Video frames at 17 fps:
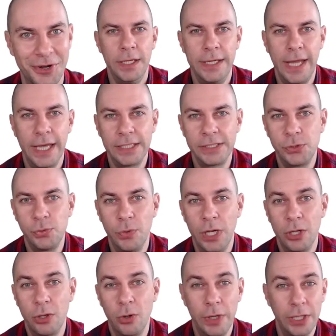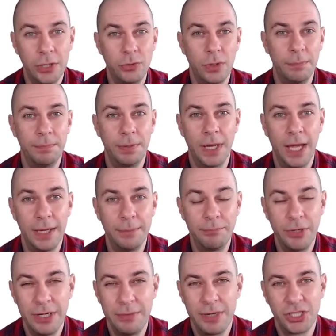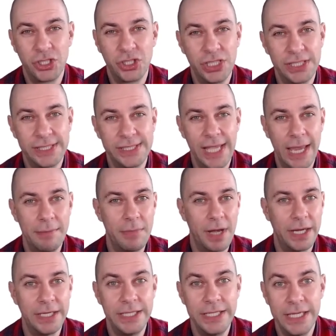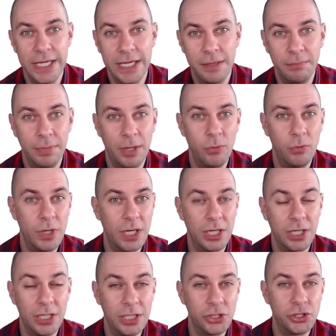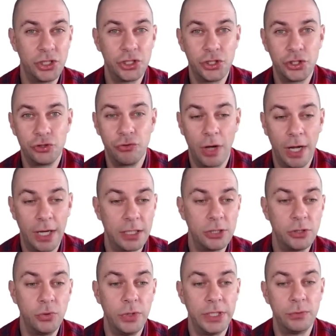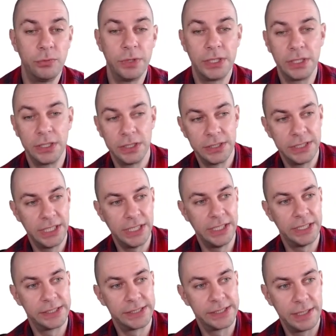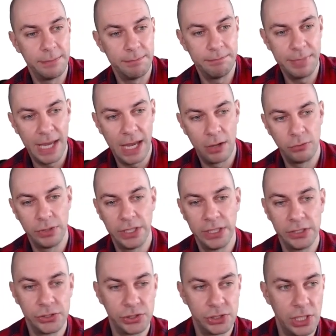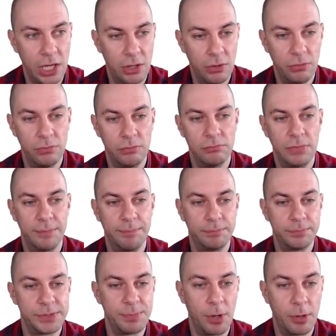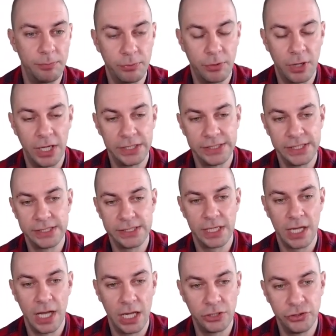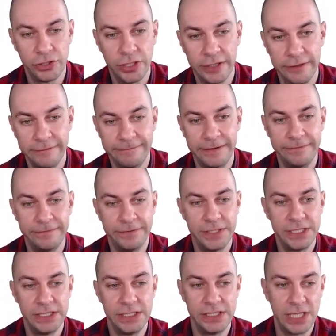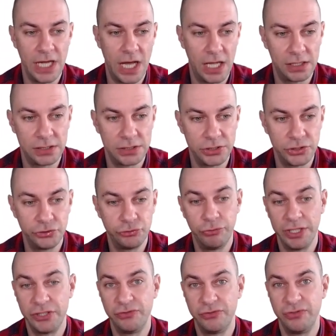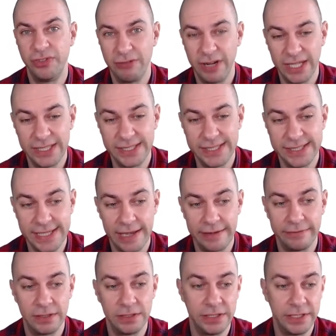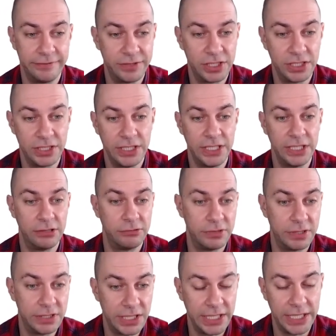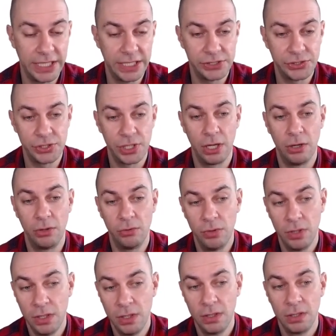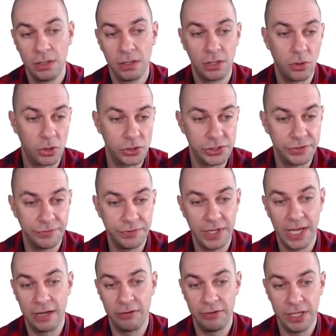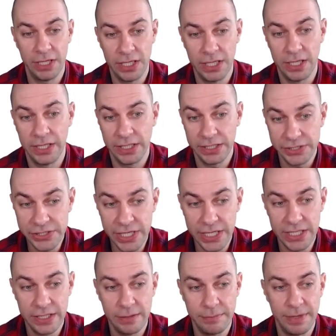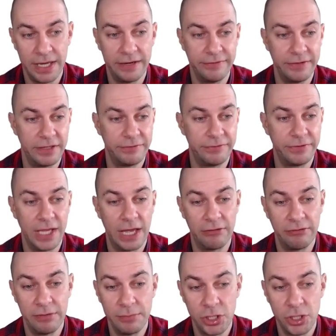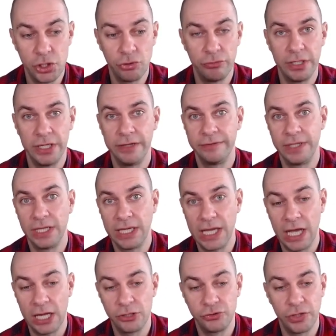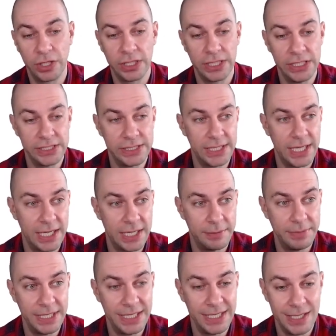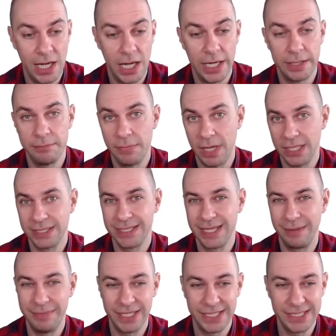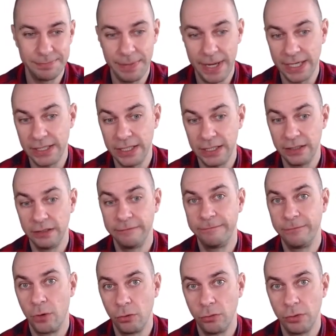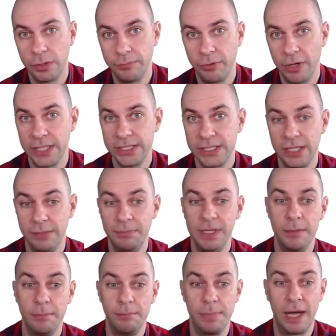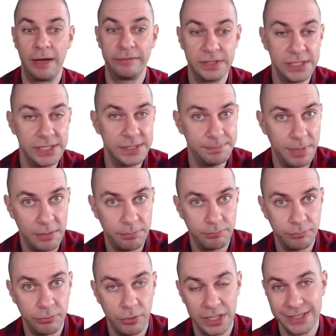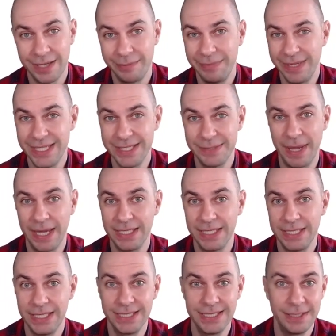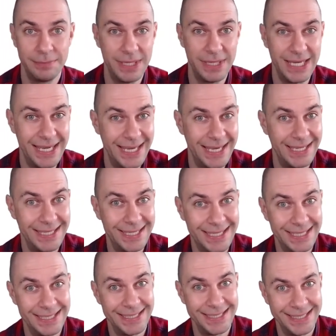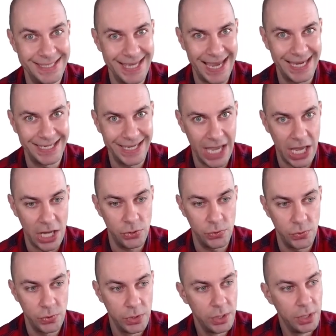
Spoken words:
Next, we're going to apply pretty much the same idea, but we're going to just try to do it with continuous compounding. So my spot price is $150, risk-free rate 7, dividend yield 3. So cost of carry here exceed the benefit of carry. Maturity of the contract is going to be 9 months. I'm expecting the forward price to be above the spot price. I'm expecting to be in contango.